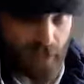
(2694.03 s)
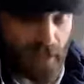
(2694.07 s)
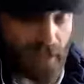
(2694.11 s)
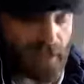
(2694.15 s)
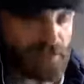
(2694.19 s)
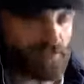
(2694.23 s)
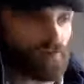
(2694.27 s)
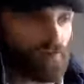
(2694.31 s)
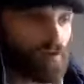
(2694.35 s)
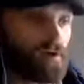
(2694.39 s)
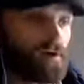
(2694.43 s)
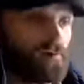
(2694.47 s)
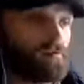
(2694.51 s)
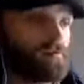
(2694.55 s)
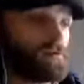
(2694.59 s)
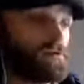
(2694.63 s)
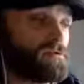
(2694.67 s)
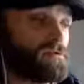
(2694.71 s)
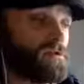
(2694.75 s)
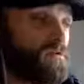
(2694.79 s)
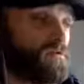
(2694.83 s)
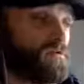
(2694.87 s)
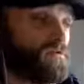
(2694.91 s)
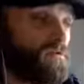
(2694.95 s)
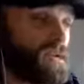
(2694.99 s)
that's why if
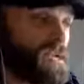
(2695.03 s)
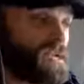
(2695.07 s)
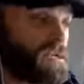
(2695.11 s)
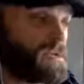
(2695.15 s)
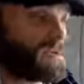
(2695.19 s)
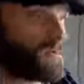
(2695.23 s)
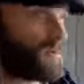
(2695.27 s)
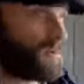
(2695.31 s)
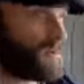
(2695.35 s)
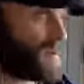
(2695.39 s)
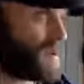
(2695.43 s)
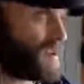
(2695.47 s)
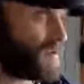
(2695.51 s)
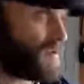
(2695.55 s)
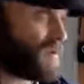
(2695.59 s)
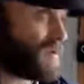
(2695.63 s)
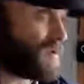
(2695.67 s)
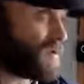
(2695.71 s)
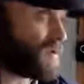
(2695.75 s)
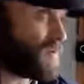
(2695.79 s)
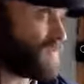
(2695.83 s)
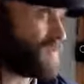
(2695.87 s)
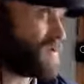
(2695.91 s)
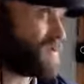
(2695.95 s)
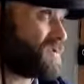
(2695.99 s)
there's no reason for me to be
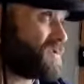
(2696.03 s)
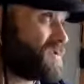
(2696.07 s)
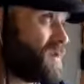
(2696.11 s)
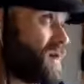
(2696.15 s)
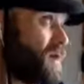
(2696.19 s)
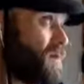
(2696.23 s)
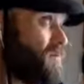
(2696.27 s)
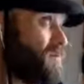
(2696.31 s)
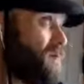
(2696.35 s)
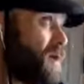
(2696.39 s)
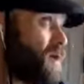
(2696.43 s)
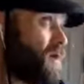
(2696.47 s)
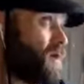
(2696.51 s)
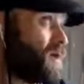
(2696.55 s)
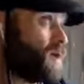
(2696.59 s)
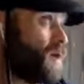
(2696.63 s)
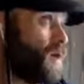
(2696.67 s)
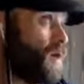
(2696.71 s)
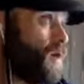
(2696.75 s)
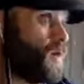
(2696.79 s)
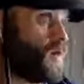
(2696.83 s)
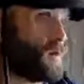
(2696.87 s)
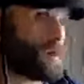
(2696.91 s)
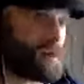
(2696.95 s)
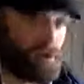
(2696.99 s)
summoned, I'm not
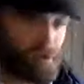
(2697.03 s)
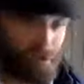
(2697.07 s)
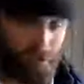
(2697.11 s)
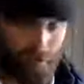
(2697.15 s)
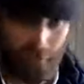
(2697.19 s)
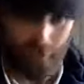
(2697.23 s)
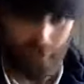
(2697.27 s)
going.